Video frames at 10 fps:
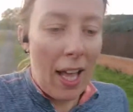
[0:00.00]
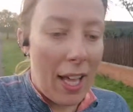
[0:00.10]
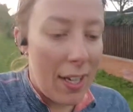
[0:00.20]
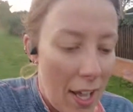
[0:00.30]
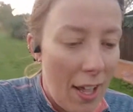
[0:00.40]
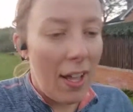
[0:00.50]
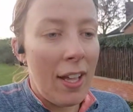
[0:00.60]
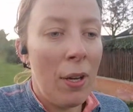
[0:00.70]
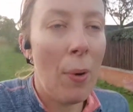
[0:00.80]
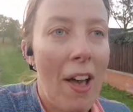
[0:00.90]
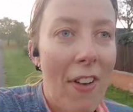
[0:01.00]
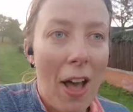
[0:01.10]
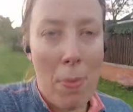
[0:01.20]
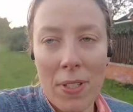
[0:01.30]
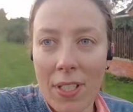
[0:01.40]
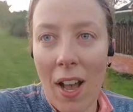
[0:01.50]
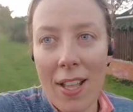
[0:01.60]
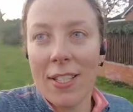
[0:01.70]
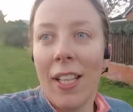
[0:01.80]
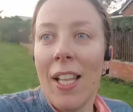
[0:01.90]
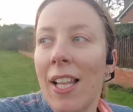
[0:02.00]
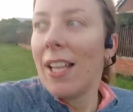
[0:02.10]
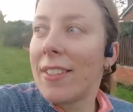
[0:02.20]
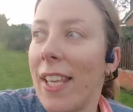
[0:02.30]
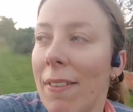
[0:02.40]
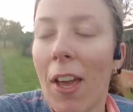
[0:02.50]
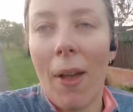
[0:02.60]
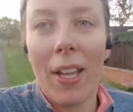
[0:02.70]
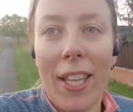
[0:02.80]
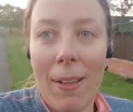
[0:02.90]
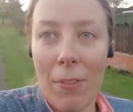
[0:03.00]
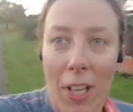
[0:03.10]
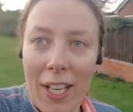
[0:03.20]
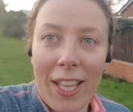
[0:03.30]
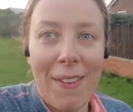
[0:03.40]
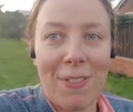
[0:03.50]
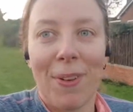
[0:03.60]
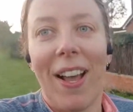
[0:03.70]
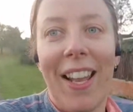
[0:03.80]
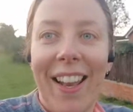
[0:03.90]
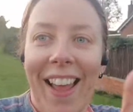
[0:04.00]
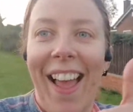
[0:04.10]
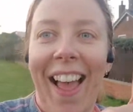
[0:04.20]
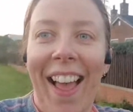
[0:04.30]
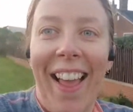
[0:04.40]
And whatever happens, guys, let's keep going, keep running, and keep smiling.